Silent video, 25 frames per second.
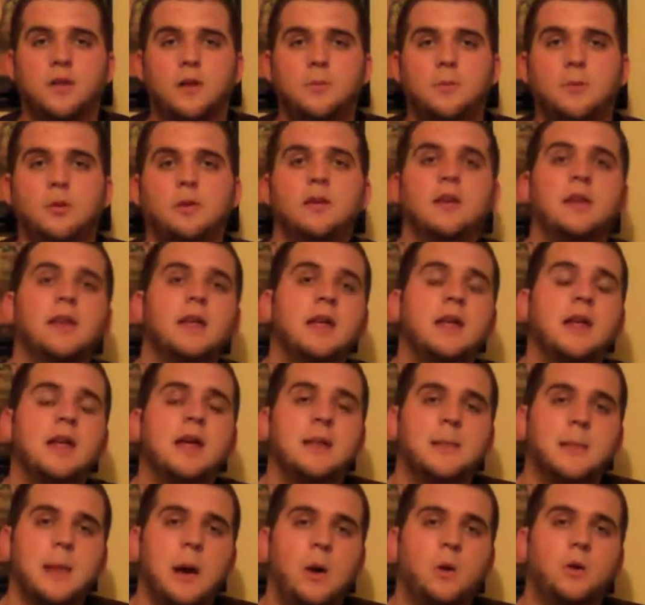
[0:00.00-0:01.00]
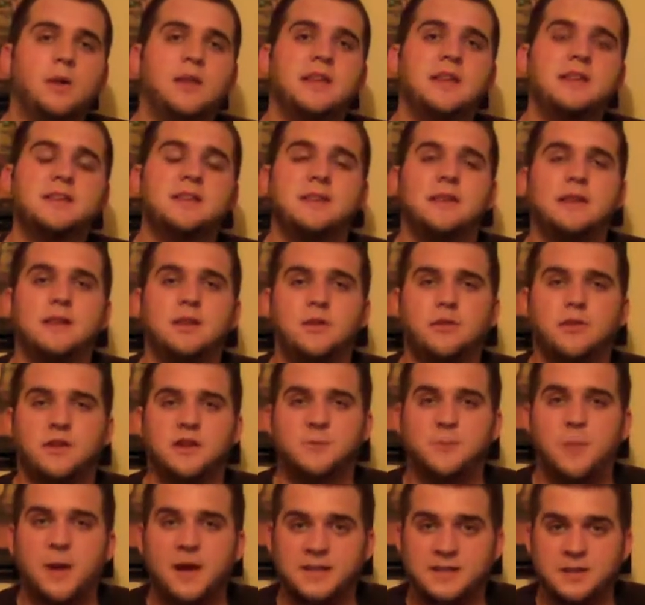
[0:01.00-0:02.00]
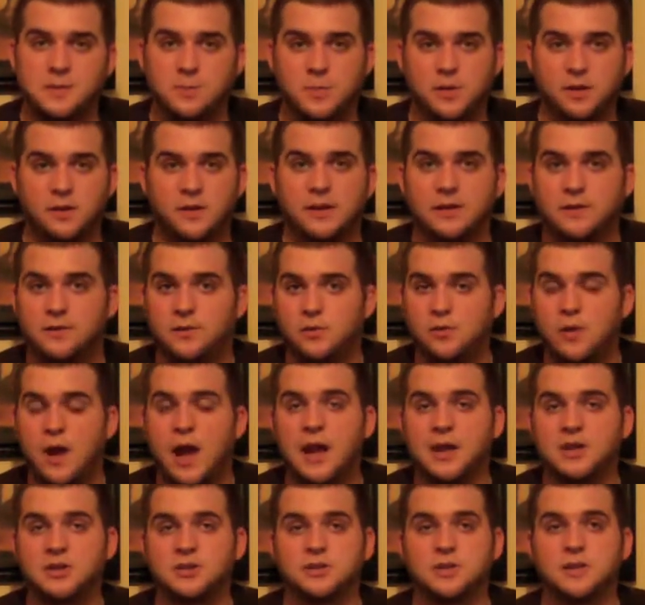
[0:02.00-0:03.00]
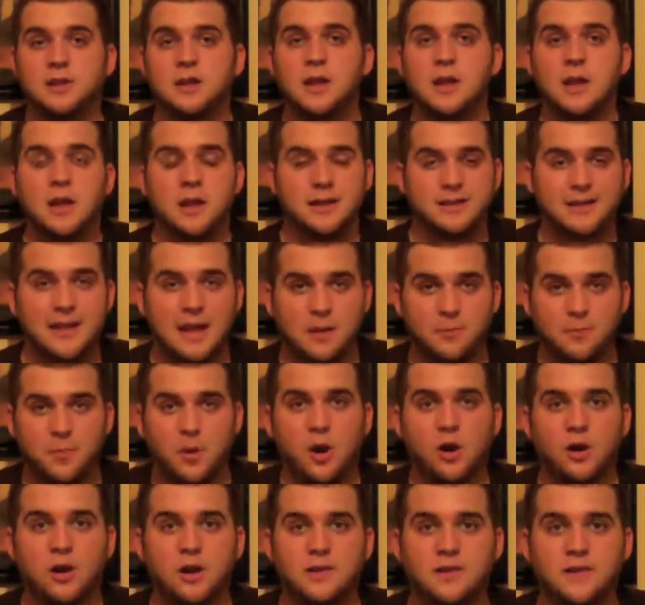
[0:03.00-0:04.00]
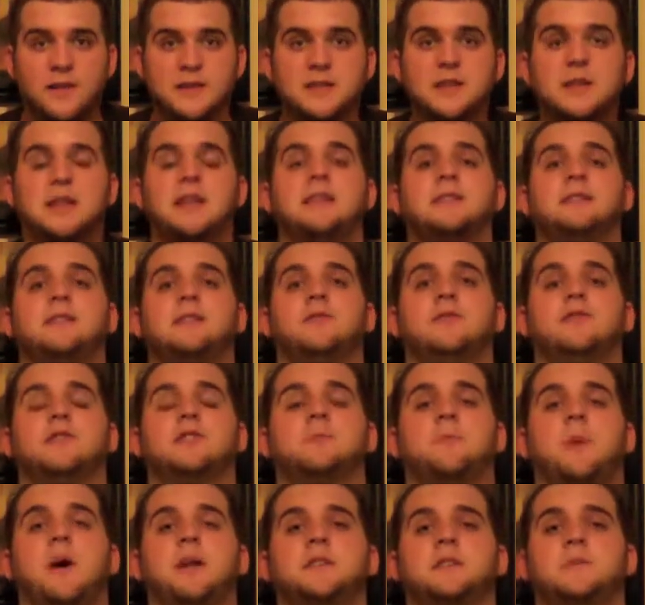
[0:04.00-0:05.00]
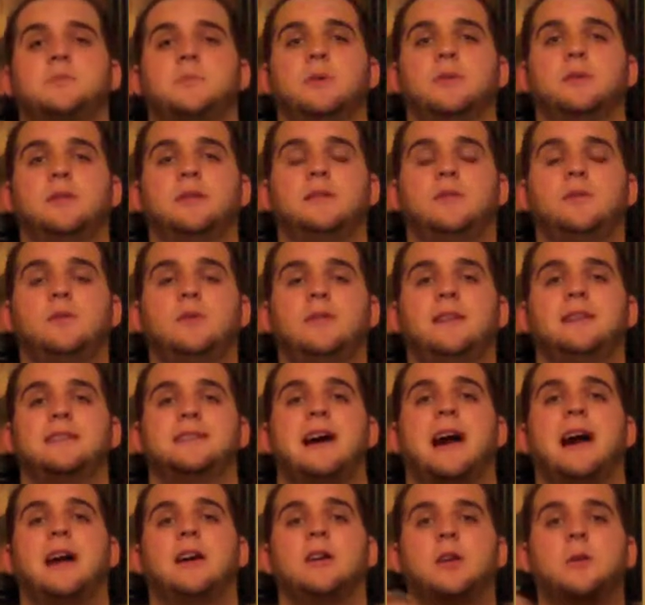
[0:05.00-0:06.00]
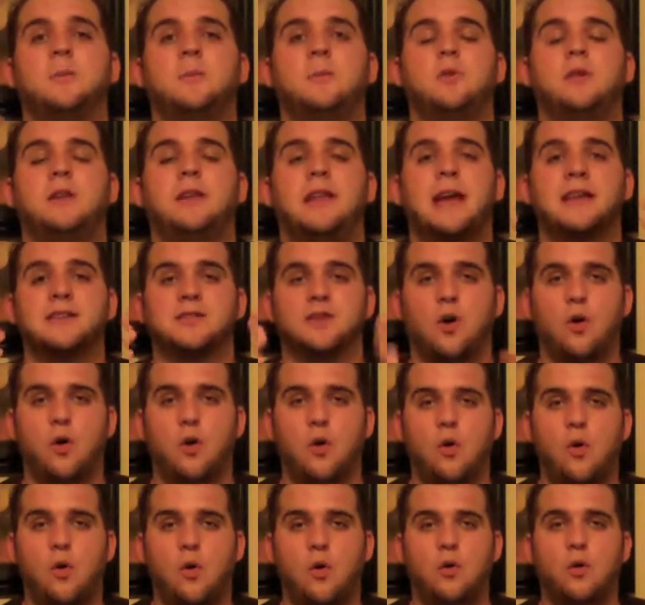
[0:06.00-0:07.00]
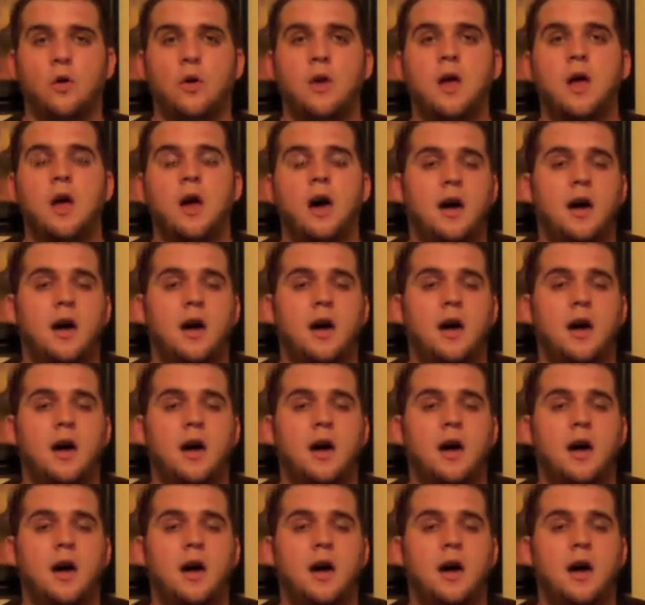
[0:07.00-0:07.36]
of the community. Not only is it your responsibility to actually take part in this, it's your responsibility to the entire community as a whole.